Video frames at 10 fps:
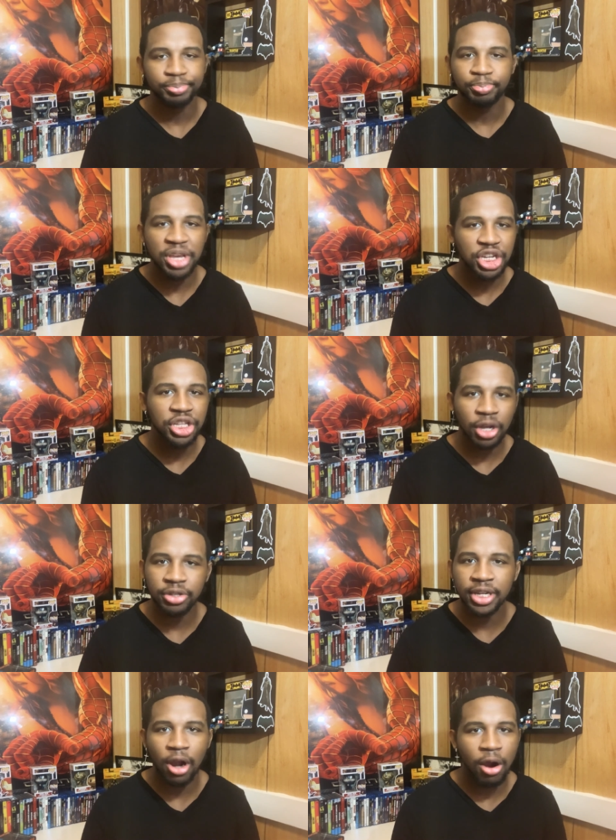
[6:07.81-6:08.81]
PG
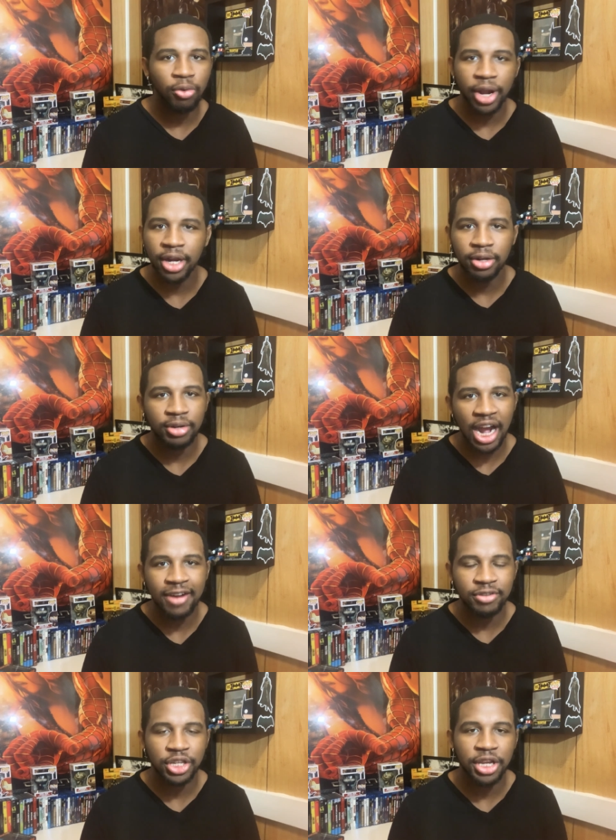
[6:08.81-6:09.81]
13 R rated
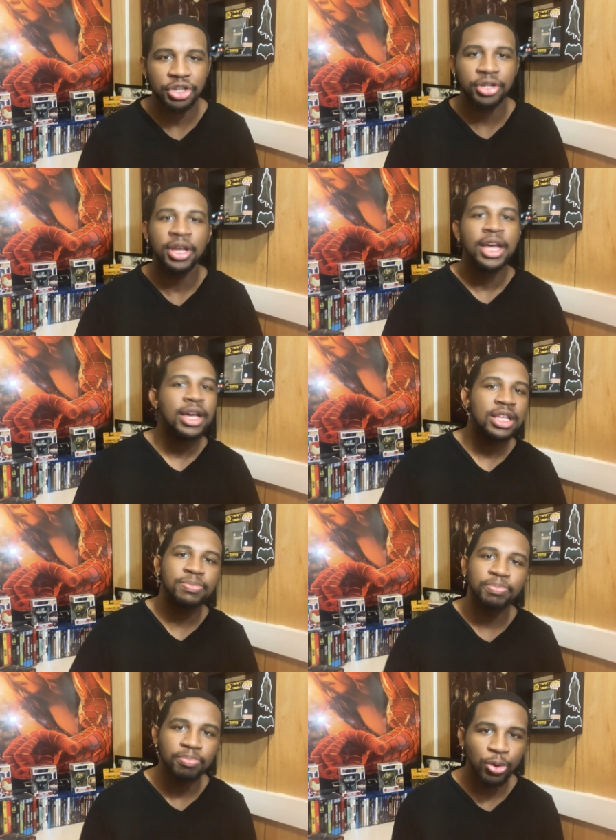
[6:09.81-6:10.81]
conversation, this
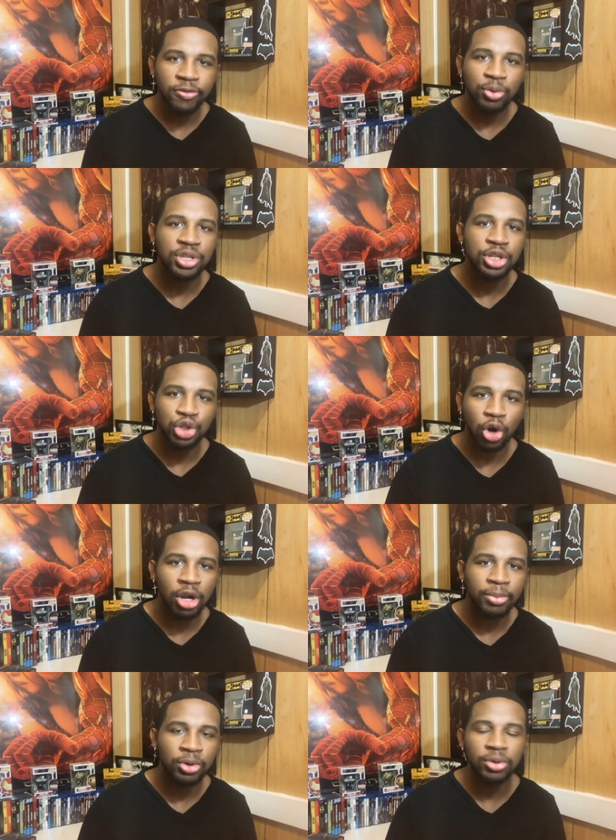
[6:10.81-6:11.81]
movie was
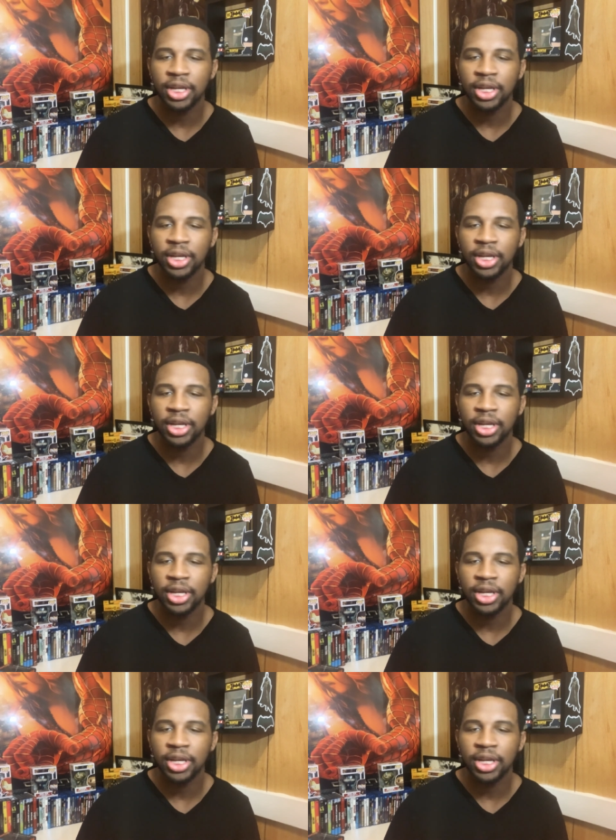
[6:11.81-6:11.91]
enjoyable.